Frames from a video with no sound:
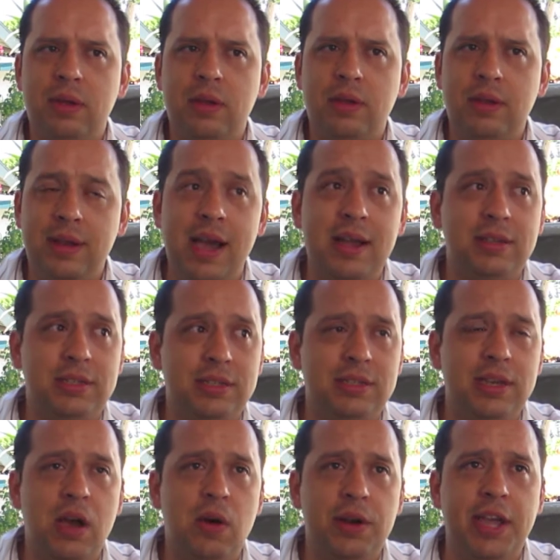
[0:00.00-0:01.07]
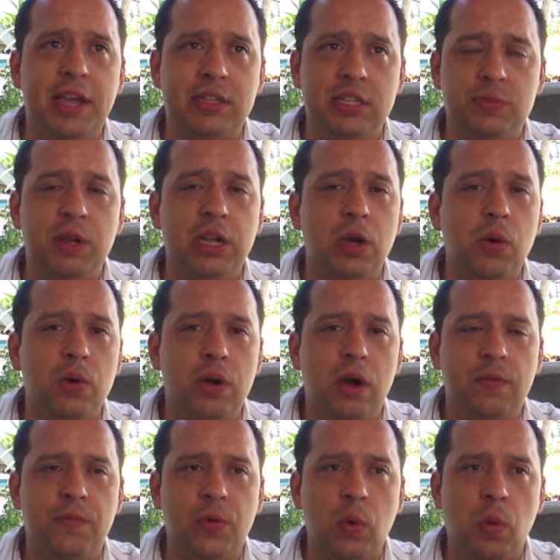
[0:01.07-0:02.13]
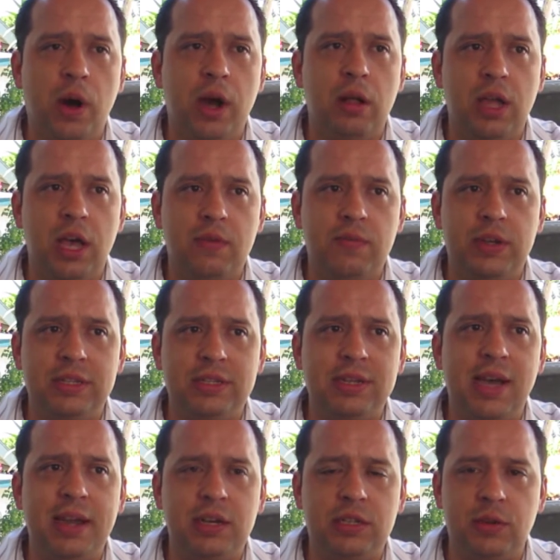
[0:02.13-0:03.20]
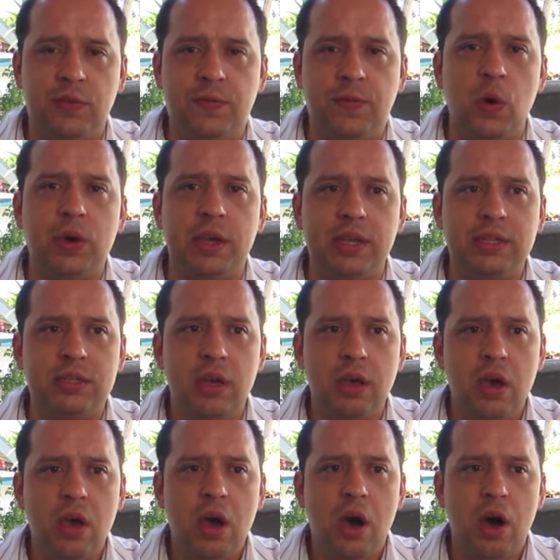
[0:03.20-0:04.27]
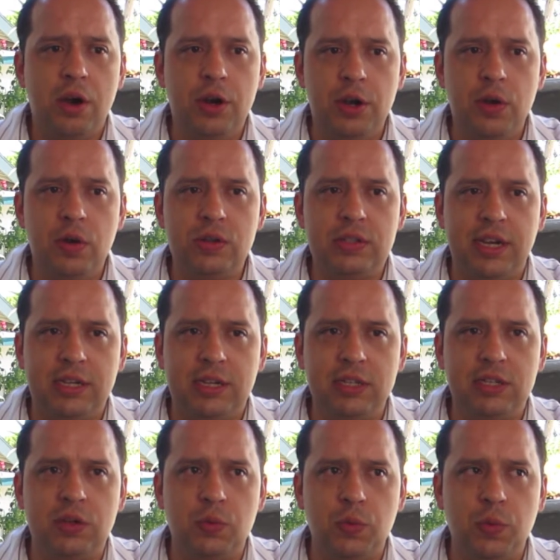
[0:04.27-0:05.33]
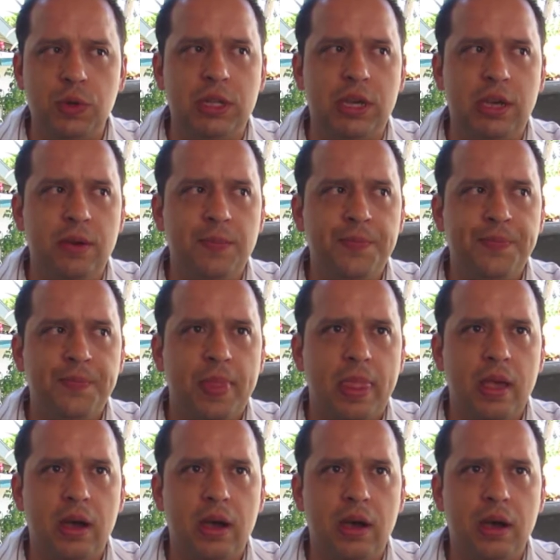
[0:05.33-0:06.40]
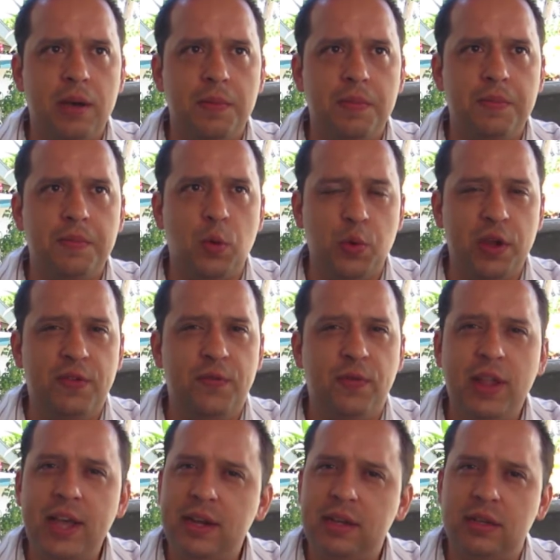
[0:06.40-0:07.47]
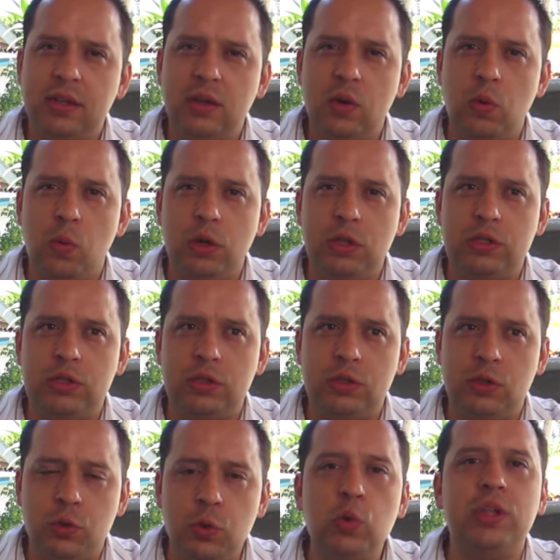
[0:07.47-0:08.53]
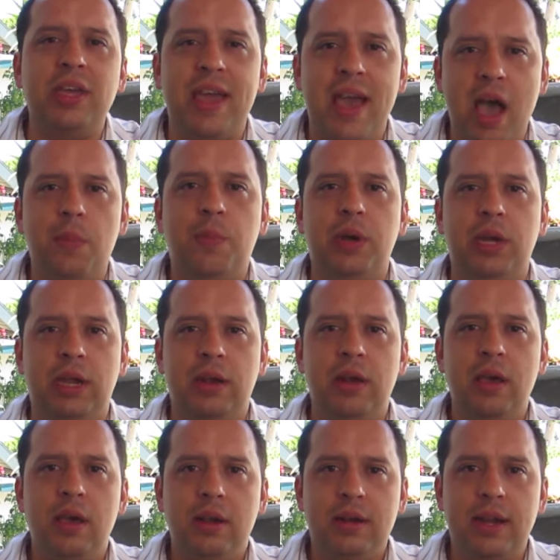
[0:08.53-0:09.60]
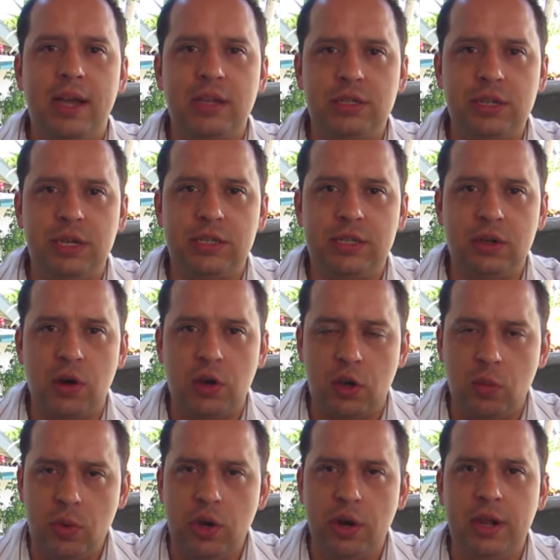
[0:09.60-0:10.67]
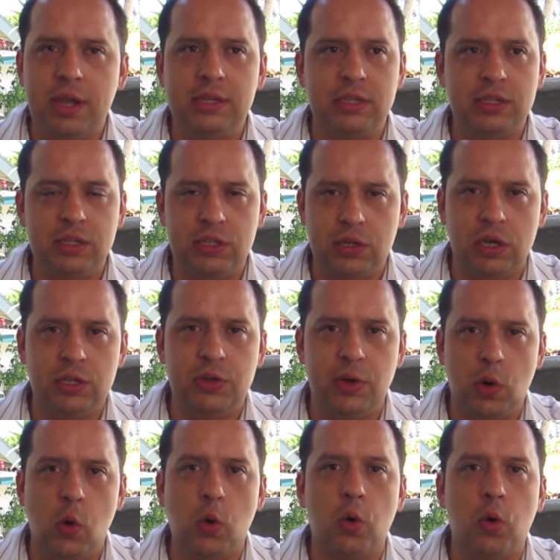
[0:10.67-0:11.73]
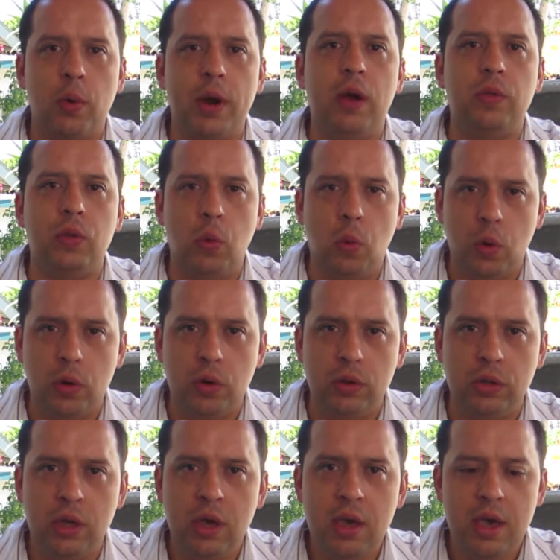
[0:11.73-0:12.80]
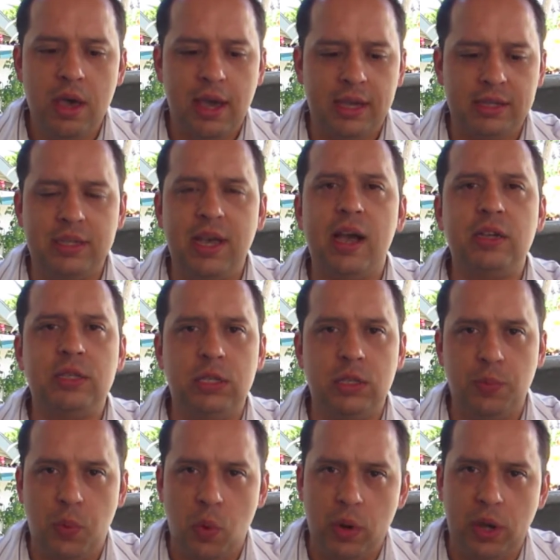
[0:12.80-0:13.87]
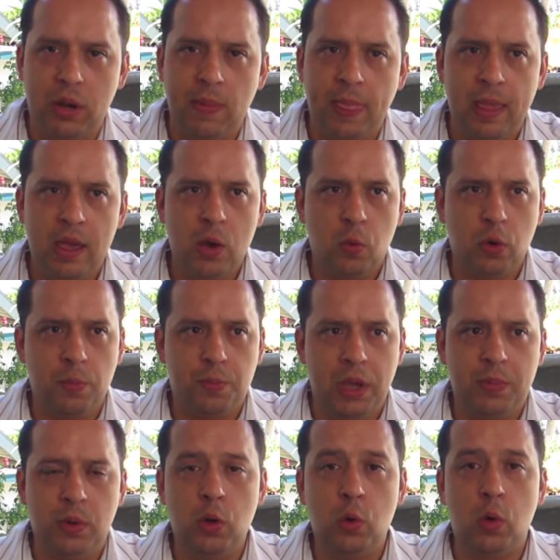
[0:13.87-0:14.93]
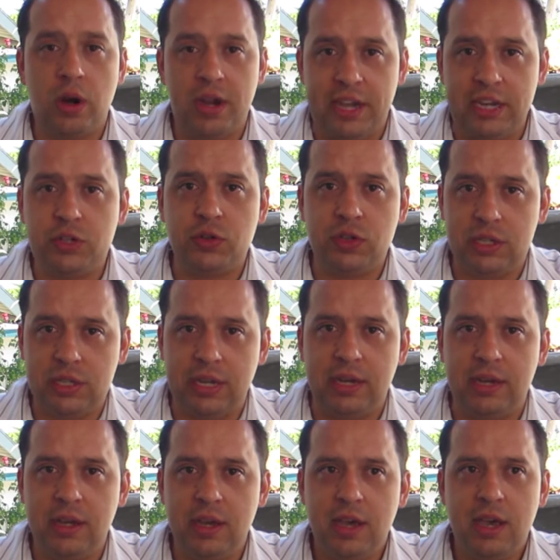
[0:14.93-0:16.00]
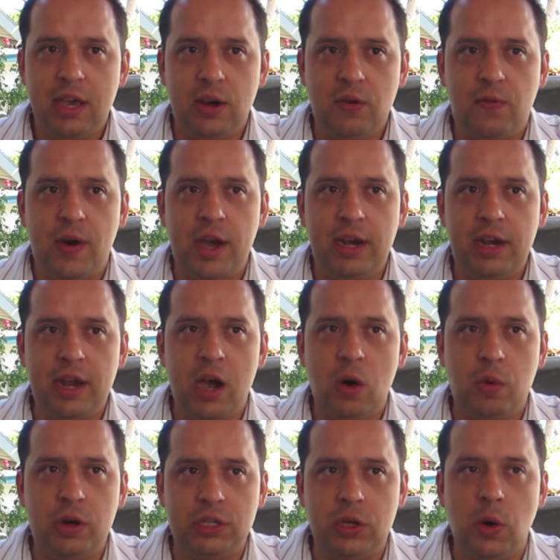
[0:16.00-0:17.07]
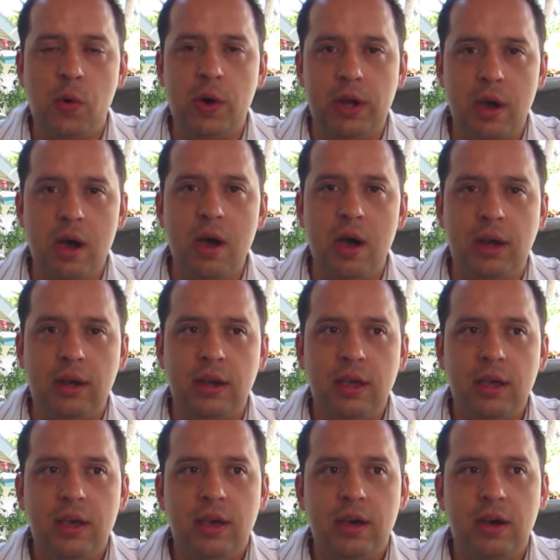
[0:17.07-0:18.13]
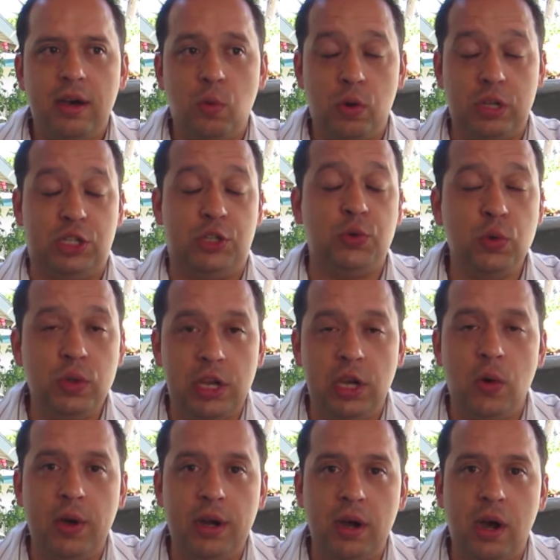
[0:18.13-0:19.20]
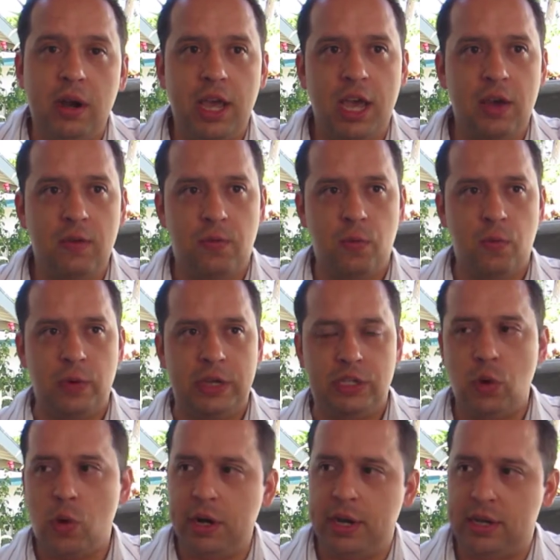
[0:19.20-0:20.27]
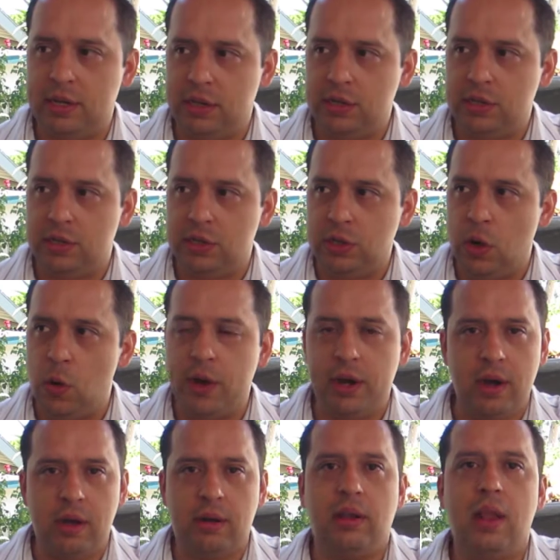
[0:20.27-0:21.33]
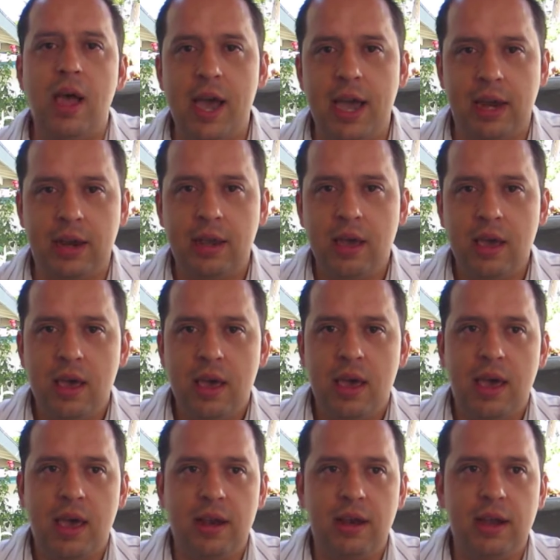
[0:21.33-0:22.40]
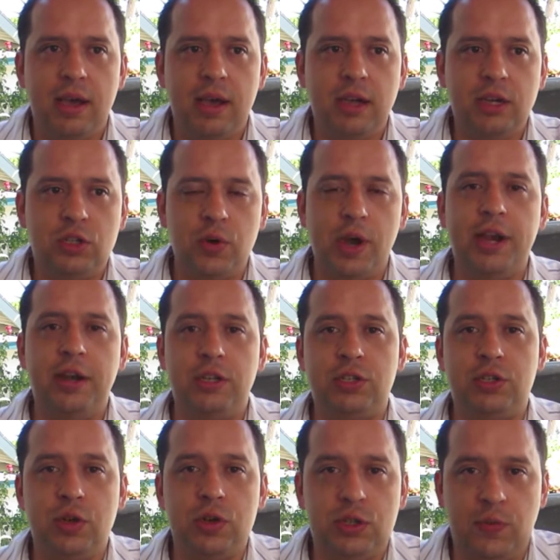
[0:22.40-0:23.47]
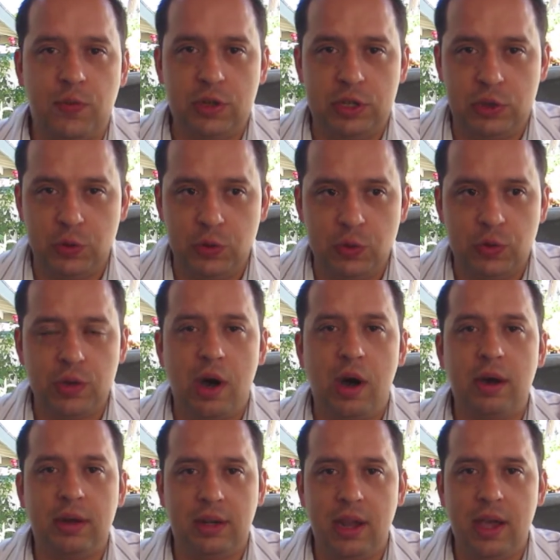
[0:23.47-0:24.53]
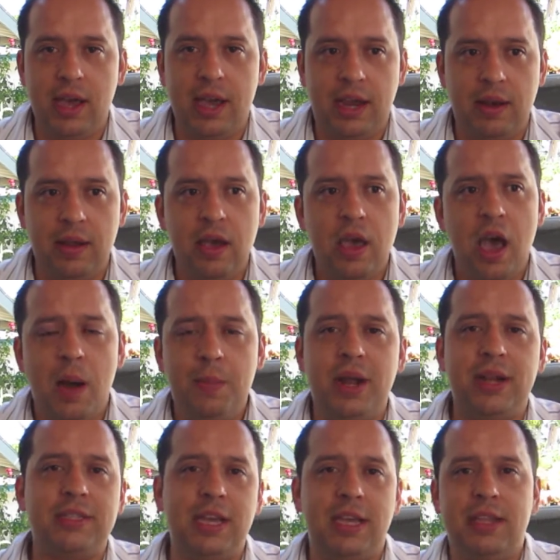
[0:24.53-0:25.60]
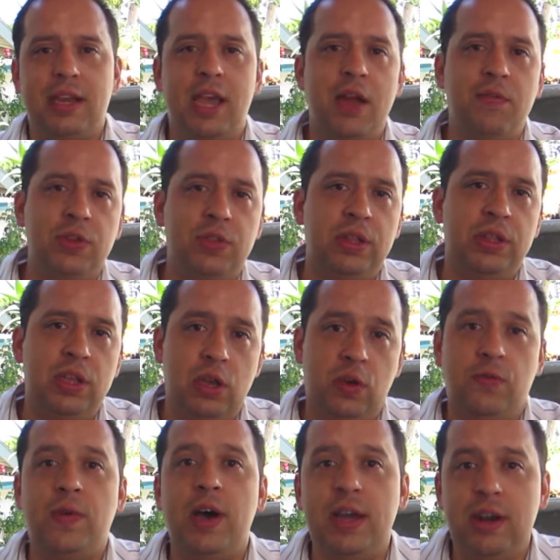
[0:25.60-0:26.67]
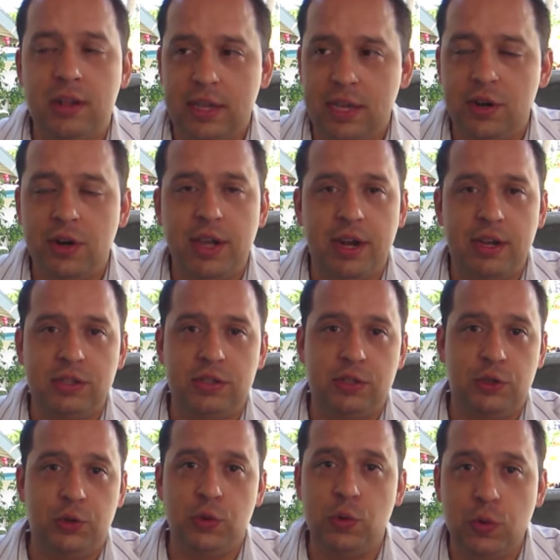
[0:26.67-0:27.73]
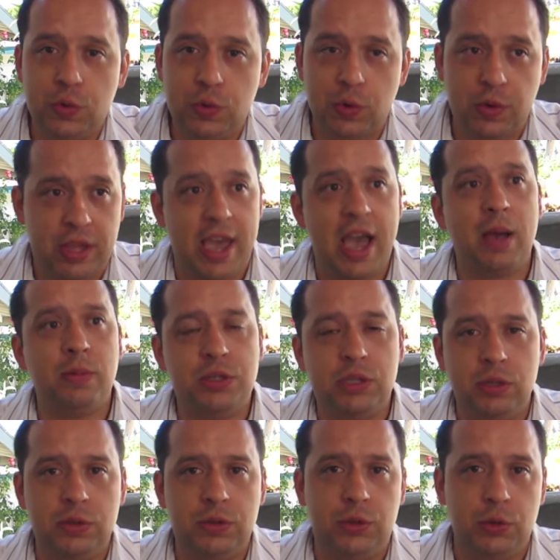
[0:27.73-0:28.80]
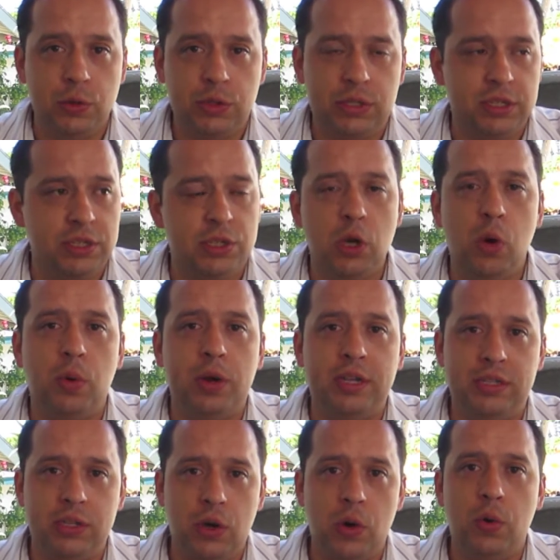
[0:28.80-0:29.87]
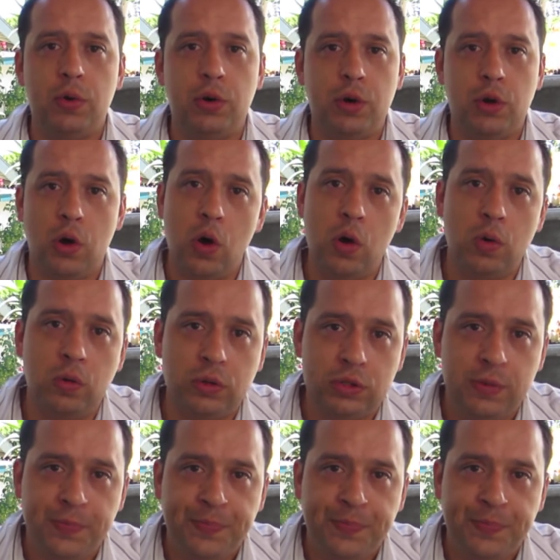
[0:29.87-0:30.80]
not just nowadays, it's been going on for a while, have decided to focus on news that doesn't really reflect what's truly happening, not just in our communities in this country or around the world. It has gotten to the point where people who are interested in finding out what is going on, what's truly going on, have resorted to going online and trying to search for the truth online. I'm not saying that everything that you find on the internet is the truth or the absolute truth, since no one is the owner or owns